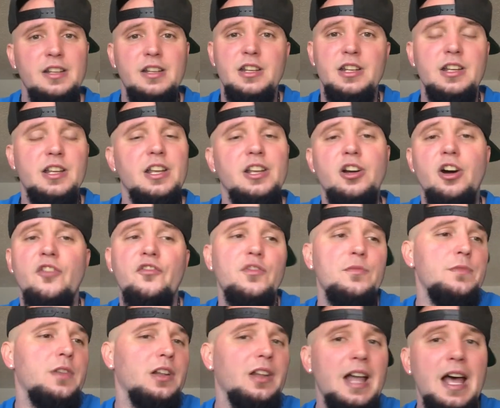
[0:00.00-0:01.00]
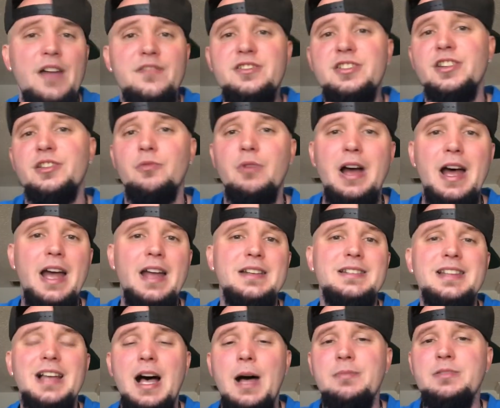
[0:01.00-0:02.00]
You could go from the left to the right,
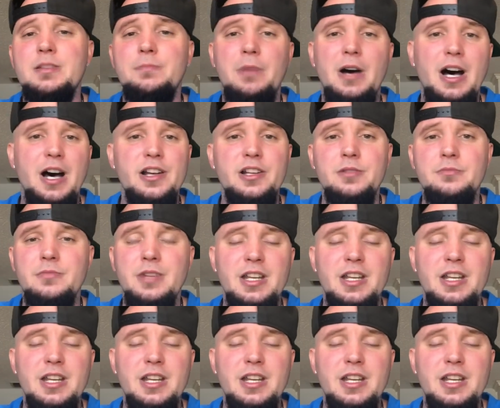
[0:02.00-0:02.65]
top to bottom.